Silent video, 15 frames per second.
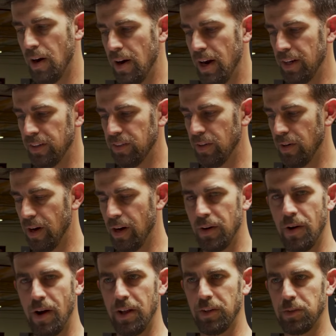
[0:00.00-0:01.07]
right, so I don't
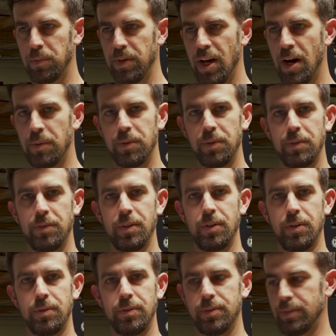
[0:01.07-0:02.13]
know how this would be a helmet
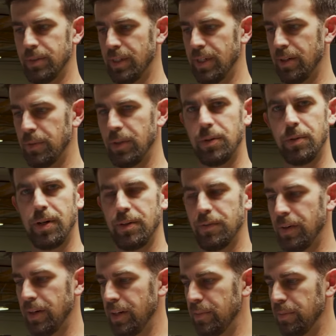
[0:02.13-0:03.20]
review, a real one, if
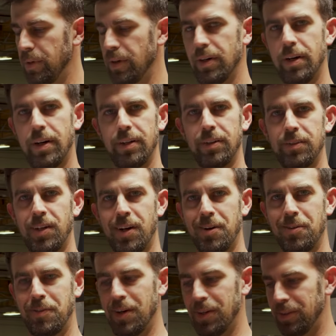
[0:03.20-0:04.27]
I didn't put it on and see how
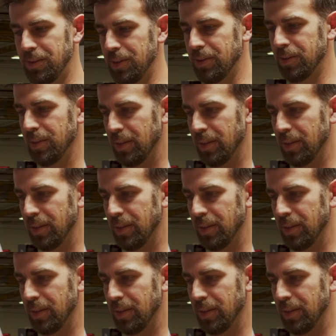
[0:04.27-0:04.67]
it felt. So